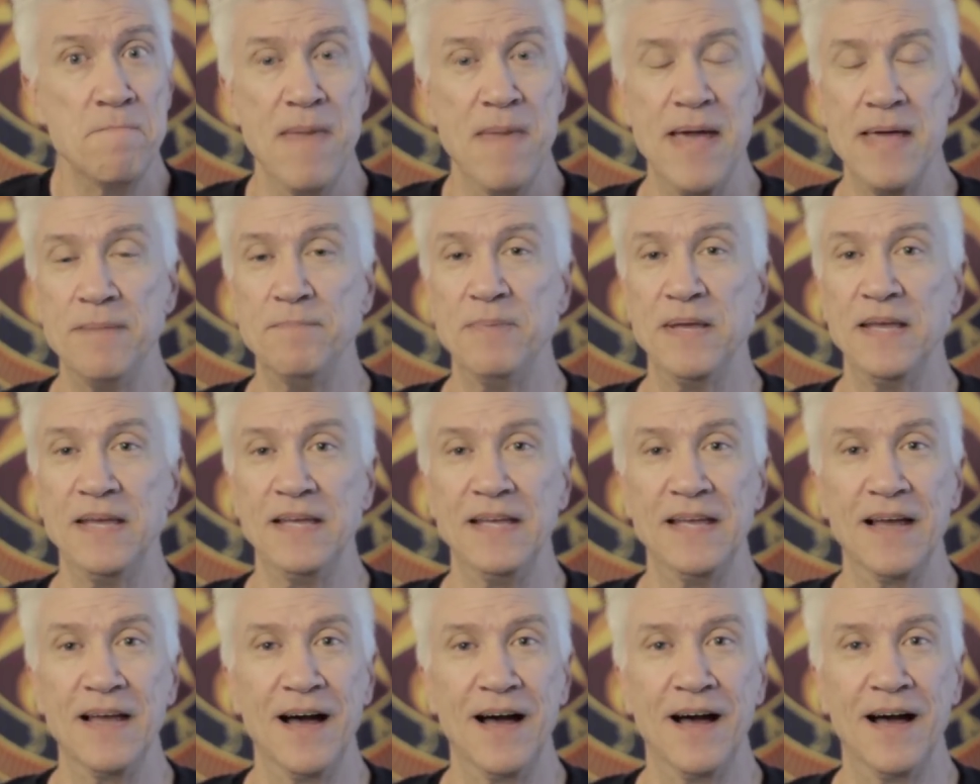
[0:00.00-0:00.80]

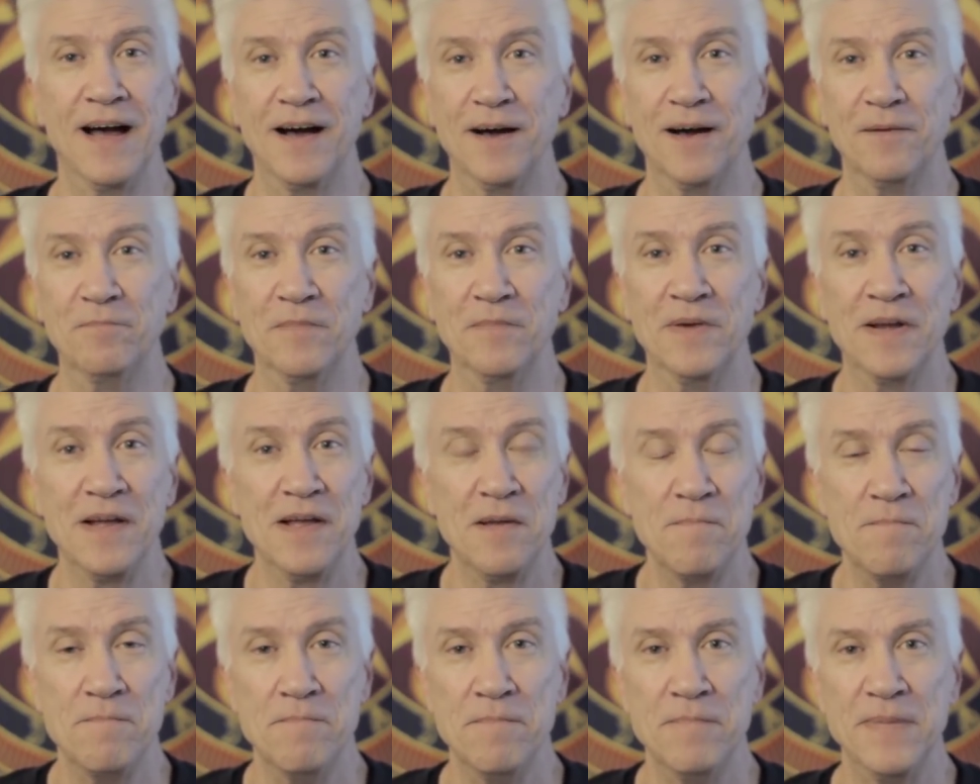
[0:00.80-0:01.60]
maybe
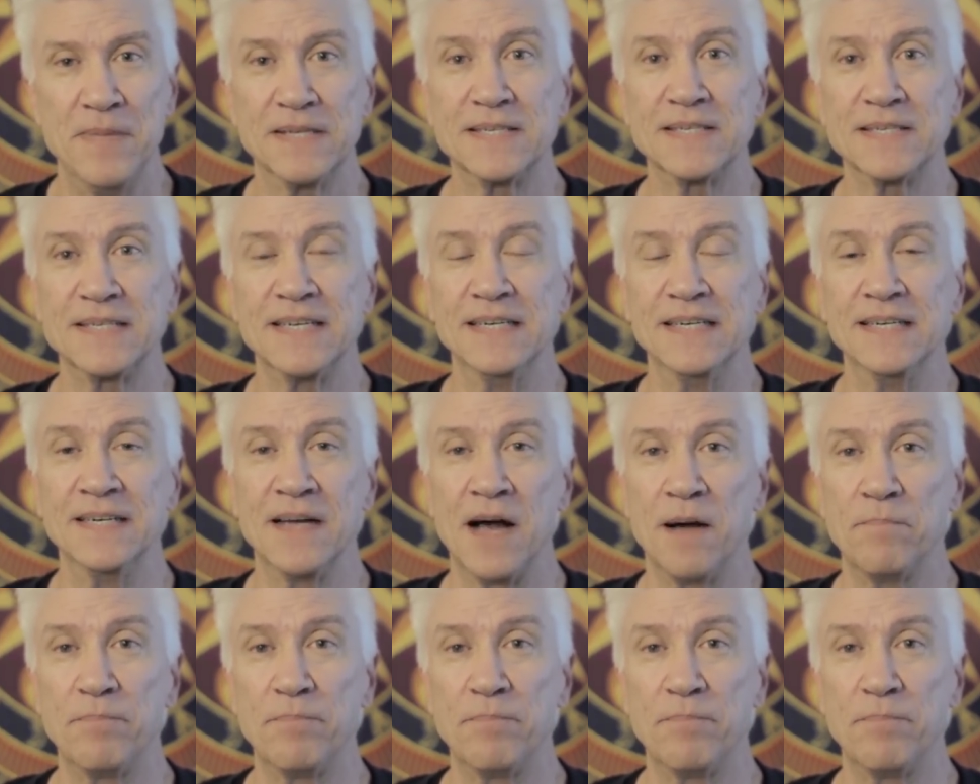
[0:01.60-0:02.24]
missing